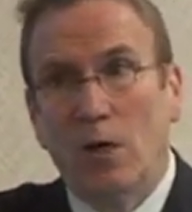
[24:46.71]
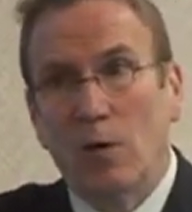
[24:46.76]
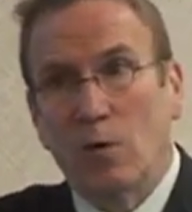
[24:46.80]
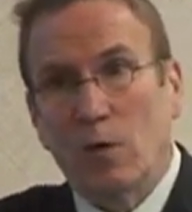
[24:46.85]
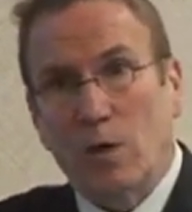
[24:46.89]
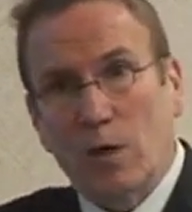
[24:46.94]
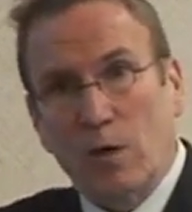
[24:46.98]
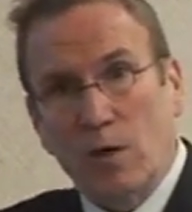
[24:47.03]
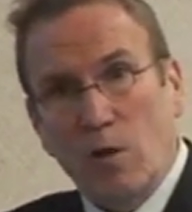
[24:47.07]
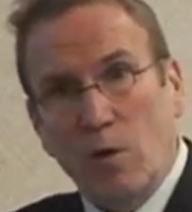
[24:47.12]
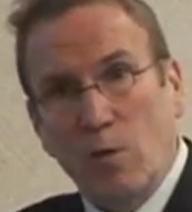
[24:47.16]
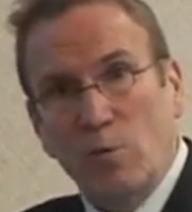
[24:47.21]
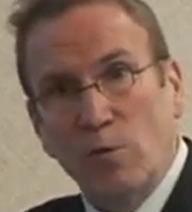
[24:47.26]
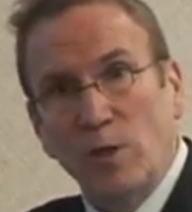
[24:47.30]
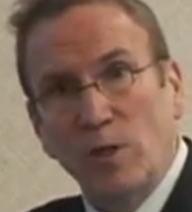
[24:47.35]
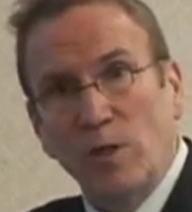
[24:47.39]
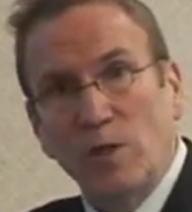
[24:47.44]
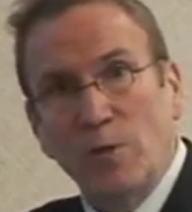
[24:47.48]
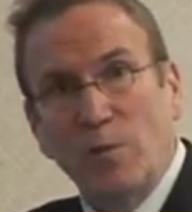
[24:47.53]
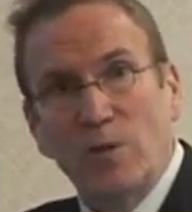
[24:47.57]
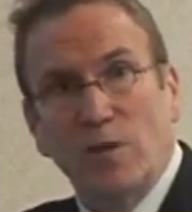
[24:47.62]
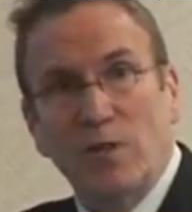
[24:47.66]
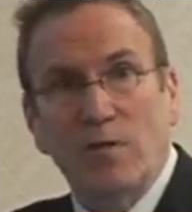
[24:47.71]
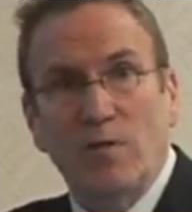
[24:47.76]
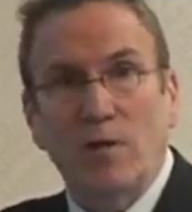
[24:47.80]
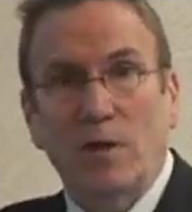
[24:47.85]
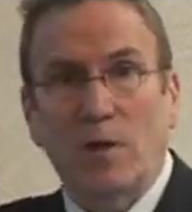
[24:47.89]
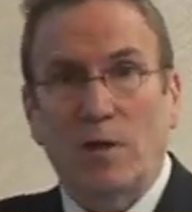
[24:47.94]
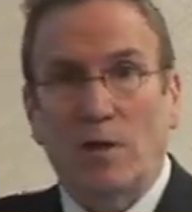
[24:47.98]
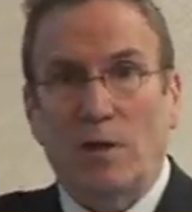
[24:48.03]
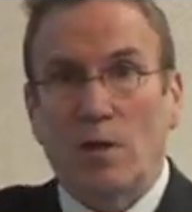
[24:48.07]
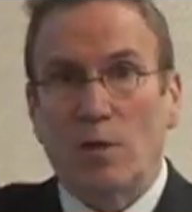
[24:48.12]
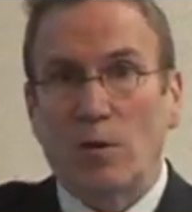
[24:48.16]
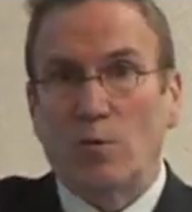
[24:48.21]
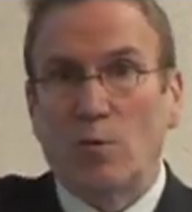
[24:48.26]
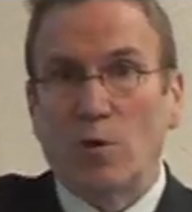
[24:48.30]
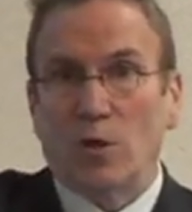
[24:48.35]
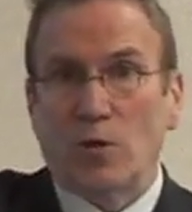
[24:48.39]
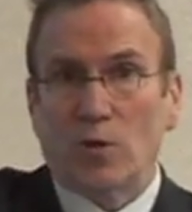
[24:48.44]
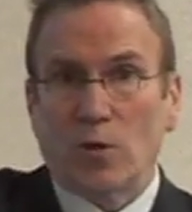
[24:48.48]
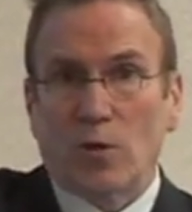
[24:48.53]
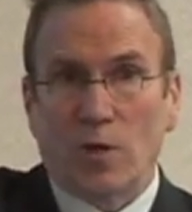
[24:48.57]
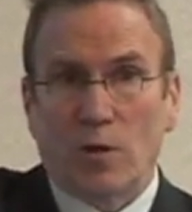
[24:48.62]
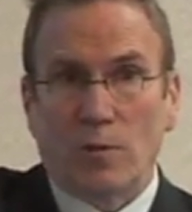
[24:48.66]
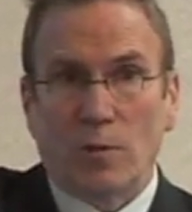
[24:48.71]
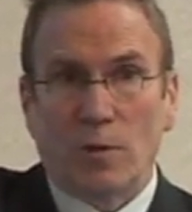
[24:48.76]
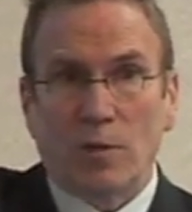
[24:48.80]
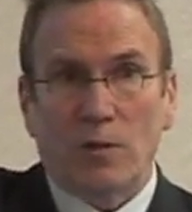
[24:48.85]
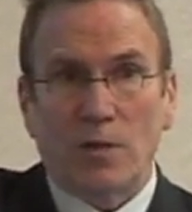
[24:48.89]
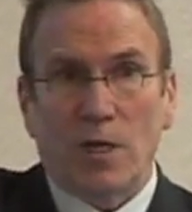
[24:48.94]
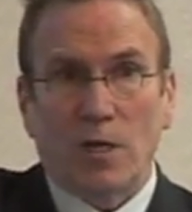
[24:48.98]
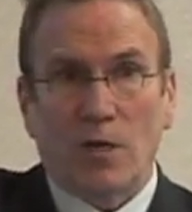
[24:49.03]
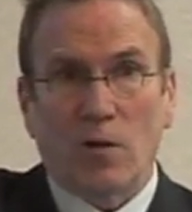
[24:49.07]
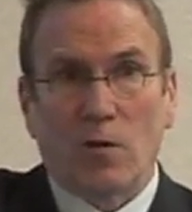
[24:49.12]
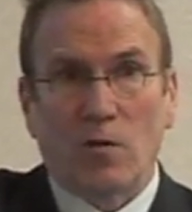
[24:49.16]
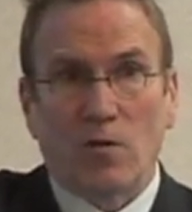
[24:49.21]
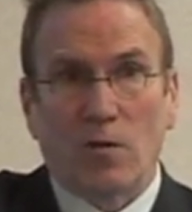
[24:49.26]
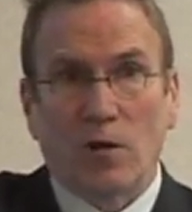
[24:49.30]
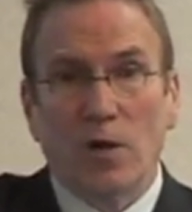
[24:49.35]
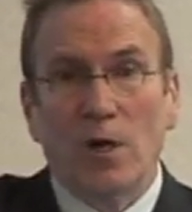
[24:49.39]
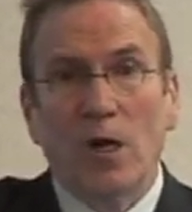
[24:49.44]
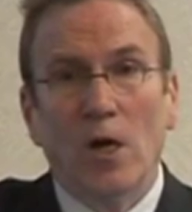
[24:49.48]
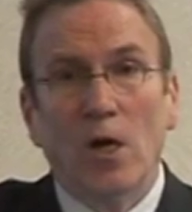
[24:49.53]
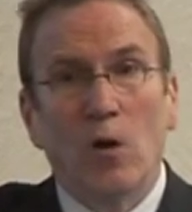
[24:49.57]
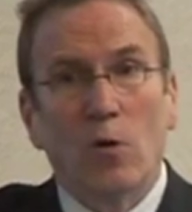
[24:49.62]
We're going to go breed-specific, and other breeds are going to be, take over.